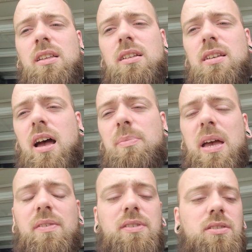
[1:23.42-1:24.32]
The top
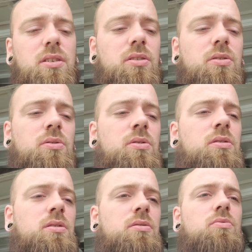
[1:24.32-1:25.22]
half is 2.
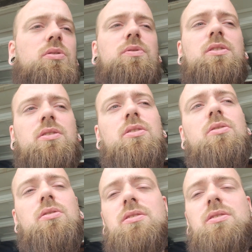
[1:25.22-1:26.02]
The roof is 2.